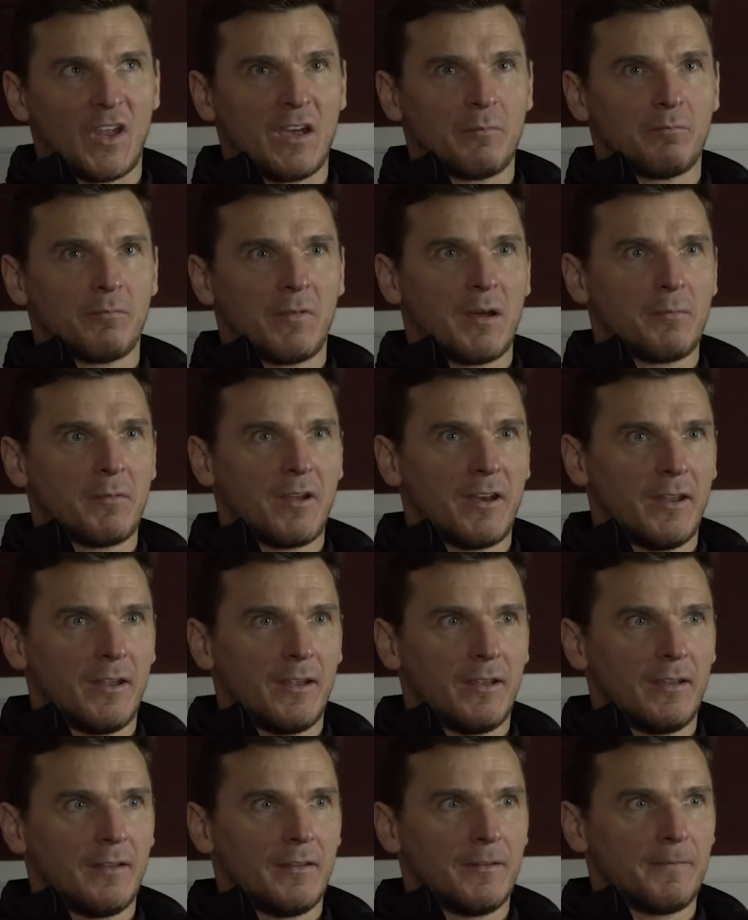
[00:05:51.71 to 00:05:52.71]
Yeah, I'm
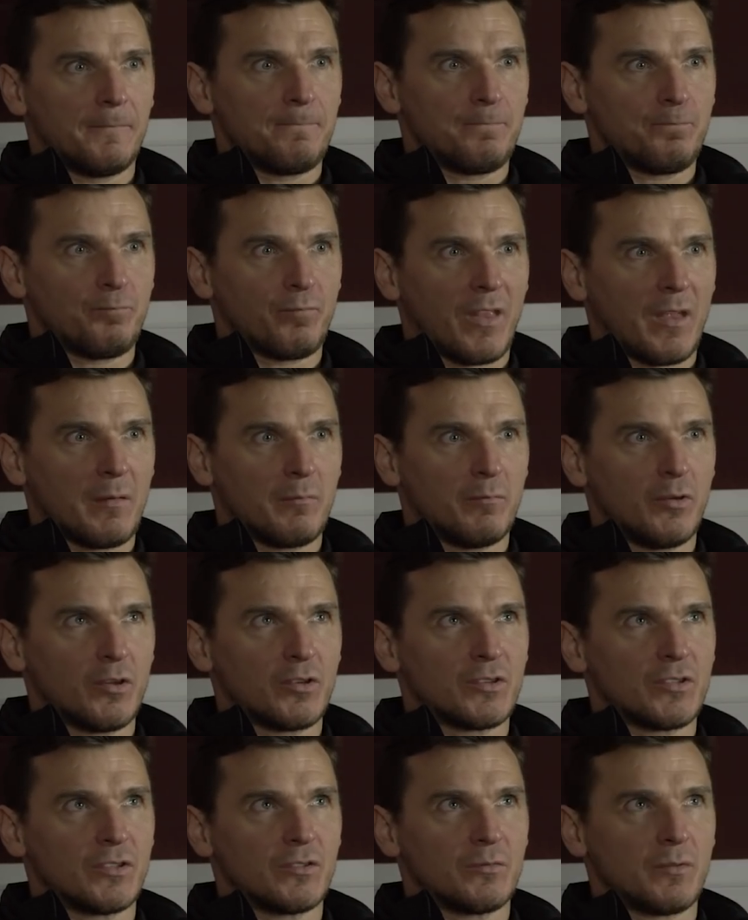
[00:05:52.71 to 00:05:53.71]
into
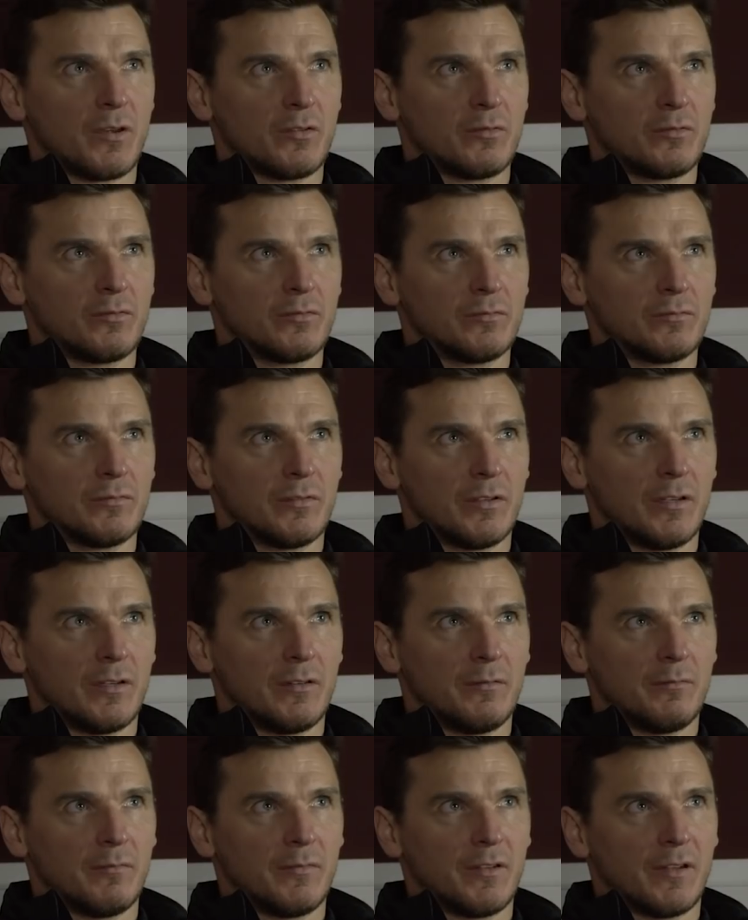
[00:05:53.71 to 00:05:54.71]
books as well,
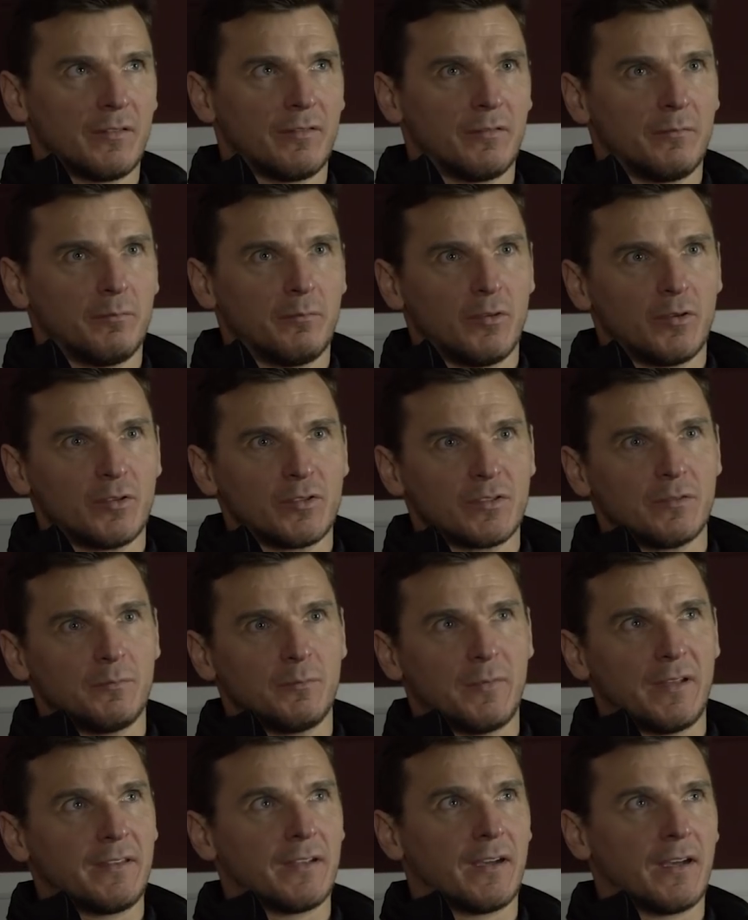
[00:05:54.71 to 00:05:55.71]
different books
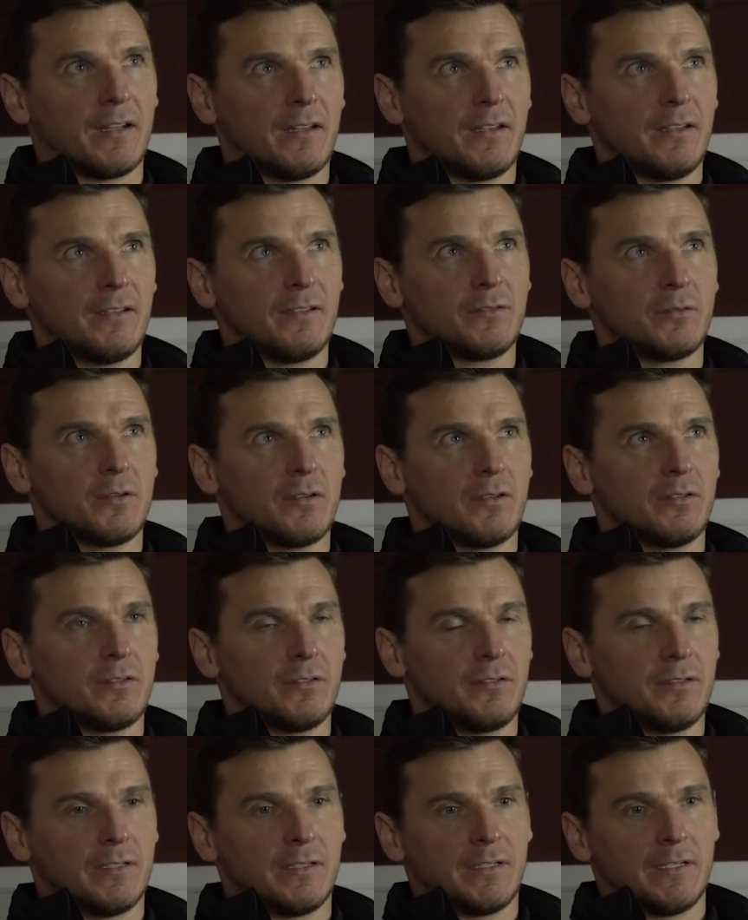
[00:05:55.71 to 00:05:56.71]
and mentality as
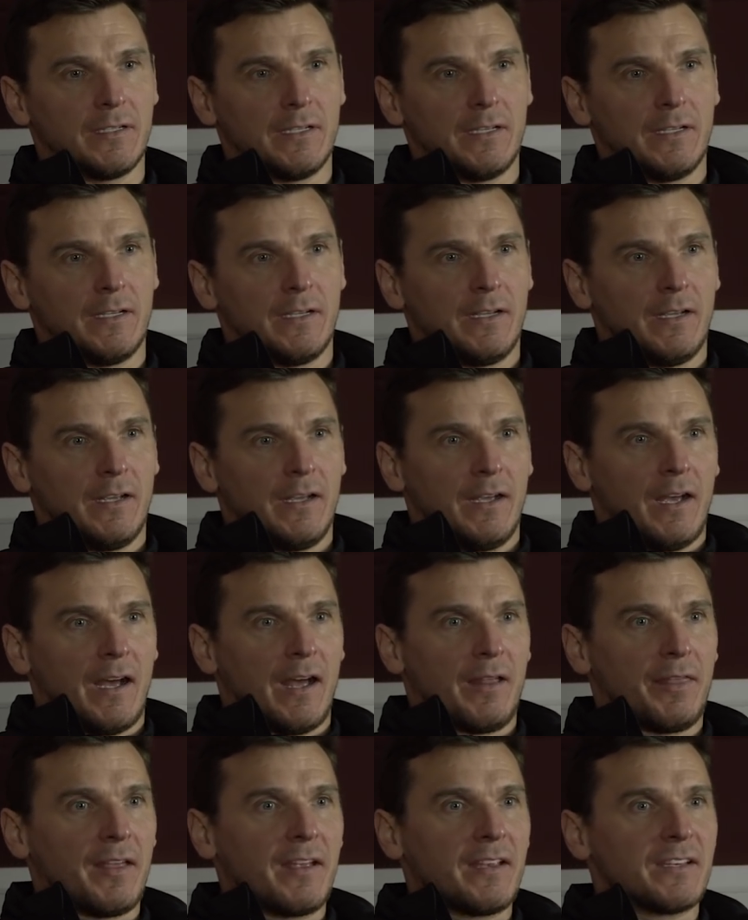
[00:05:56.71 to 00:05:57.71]
well. And
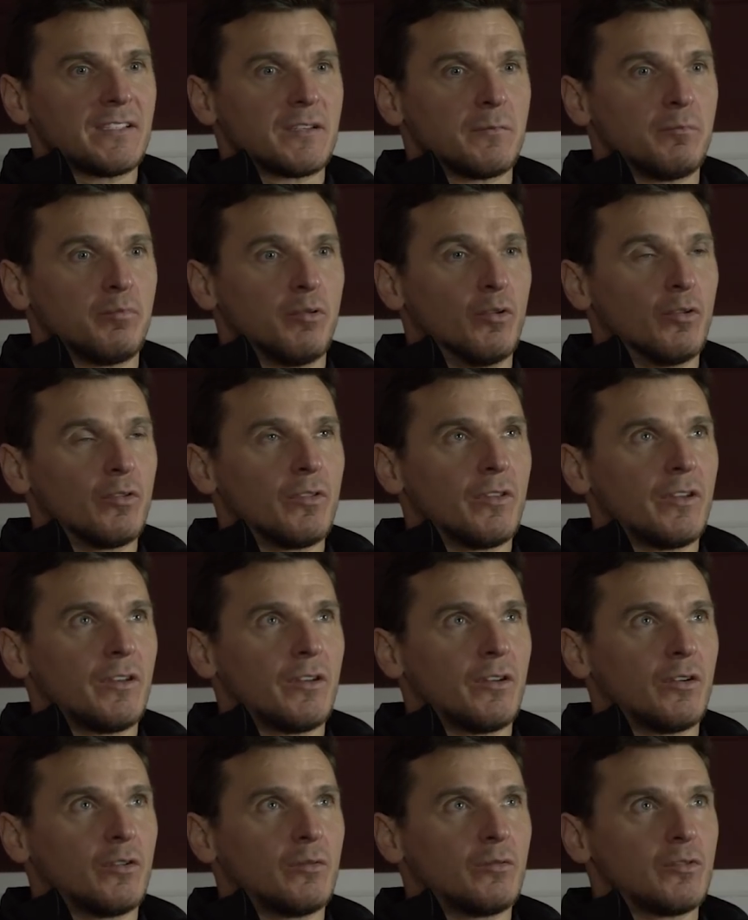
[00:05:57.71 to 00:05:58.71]
I think it's important that
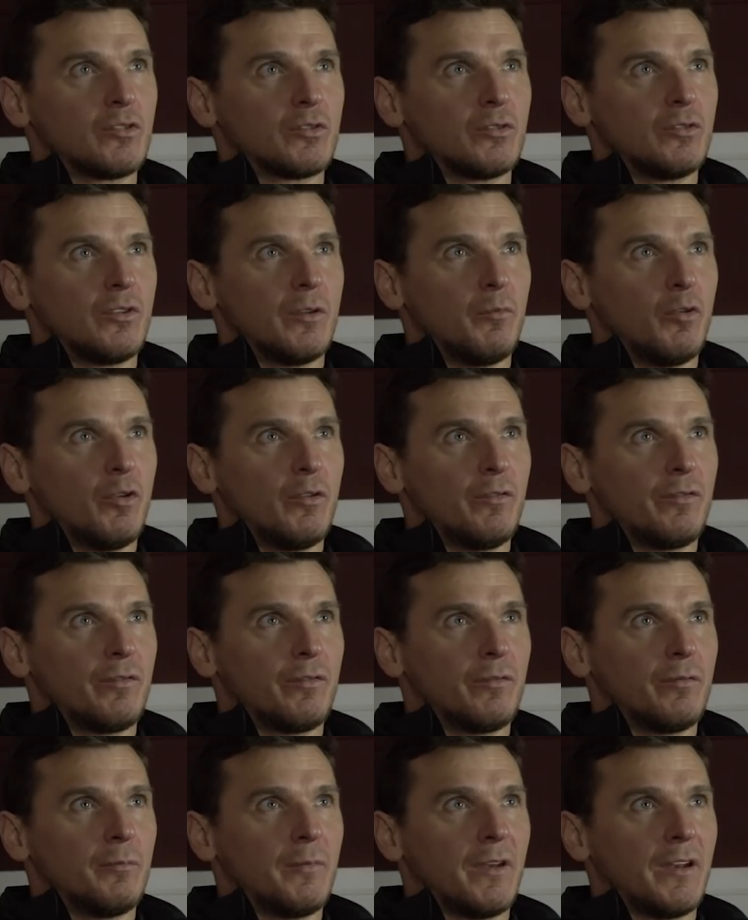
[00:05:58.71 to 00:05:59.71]
you're always on the
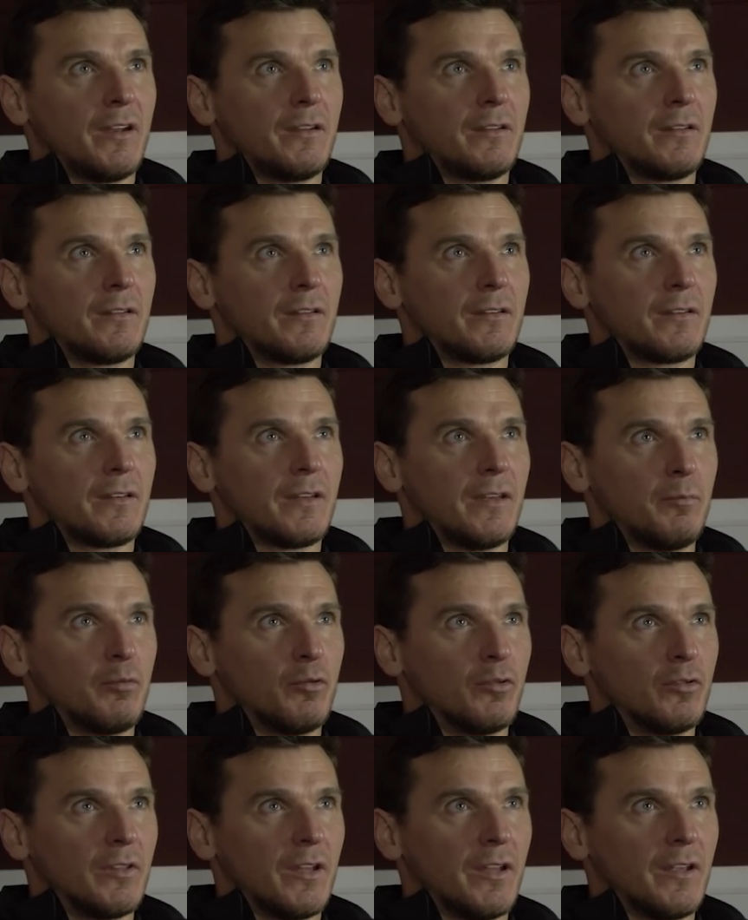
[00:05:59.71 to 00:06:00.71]
move, meaning
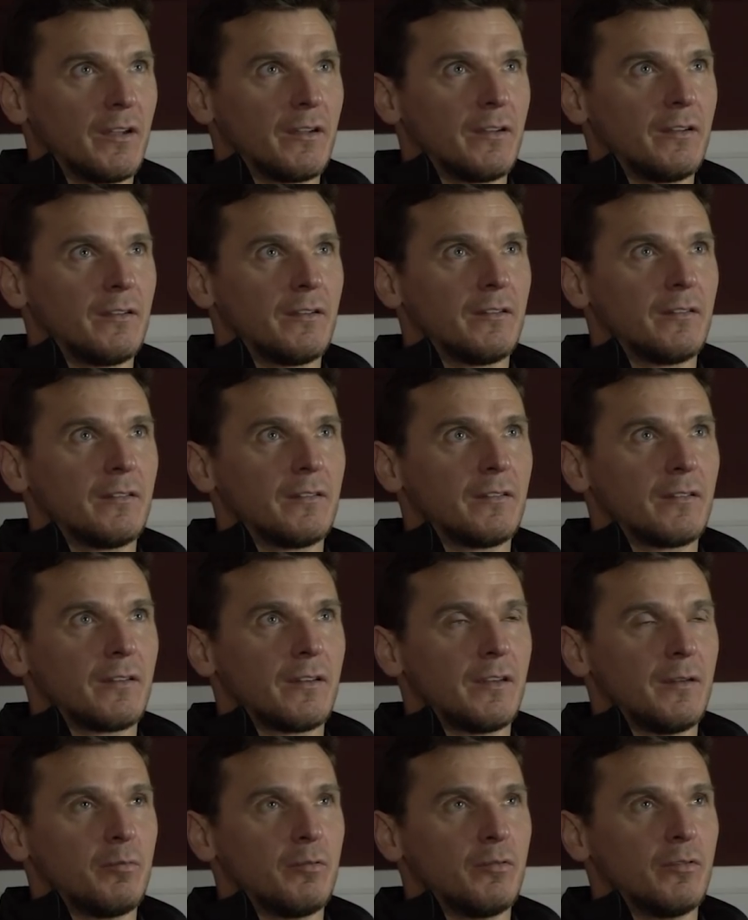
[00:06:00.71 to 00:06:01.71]
keep on learning,
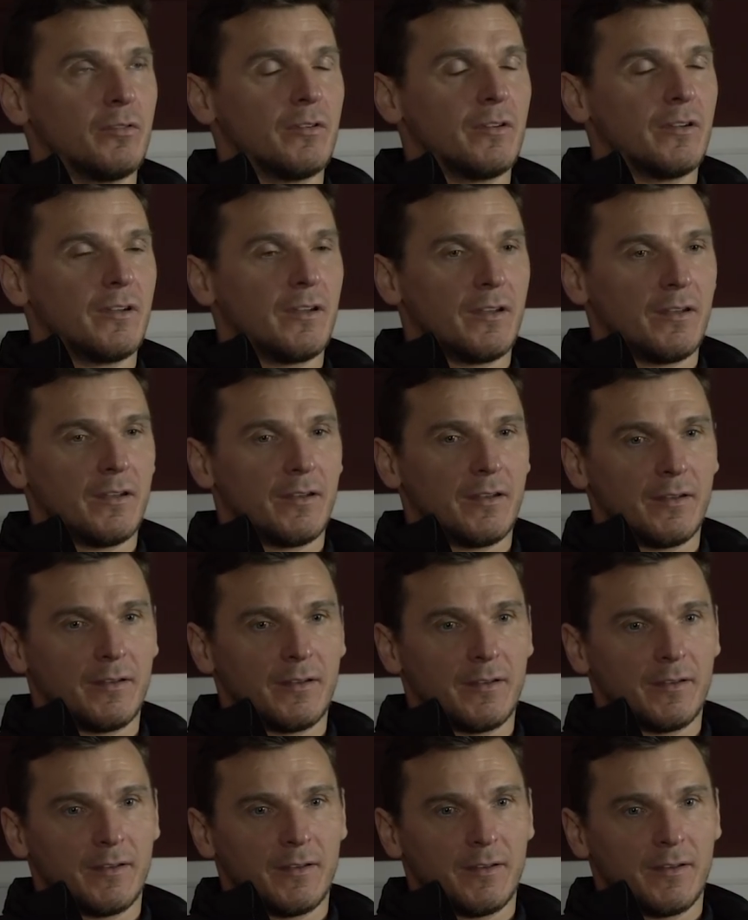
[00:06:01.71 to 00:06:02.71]
keep on
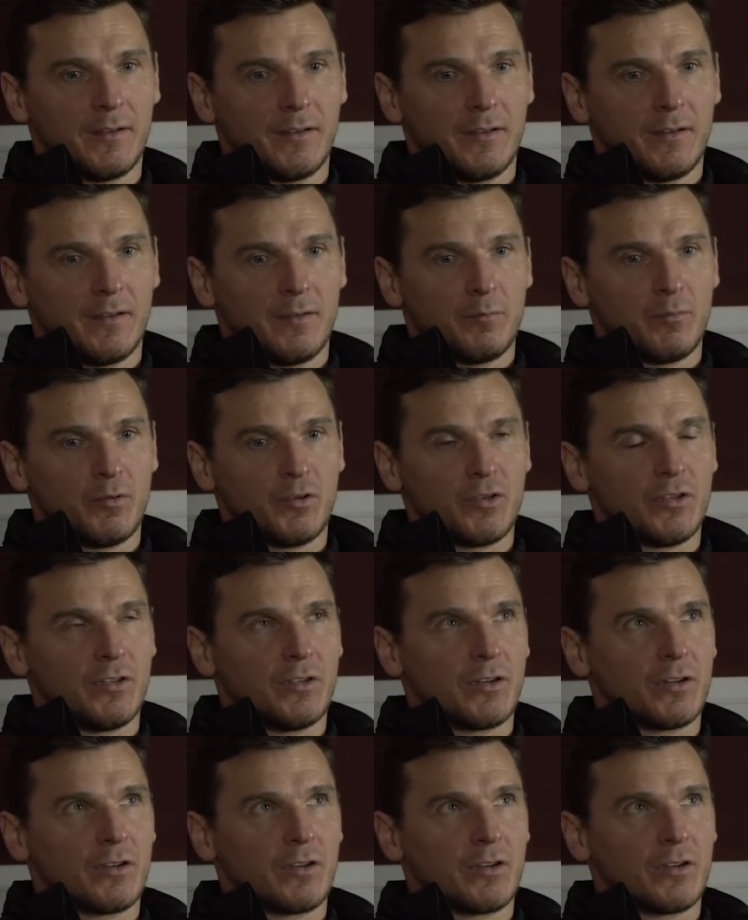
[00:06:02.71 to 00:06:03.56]
pushing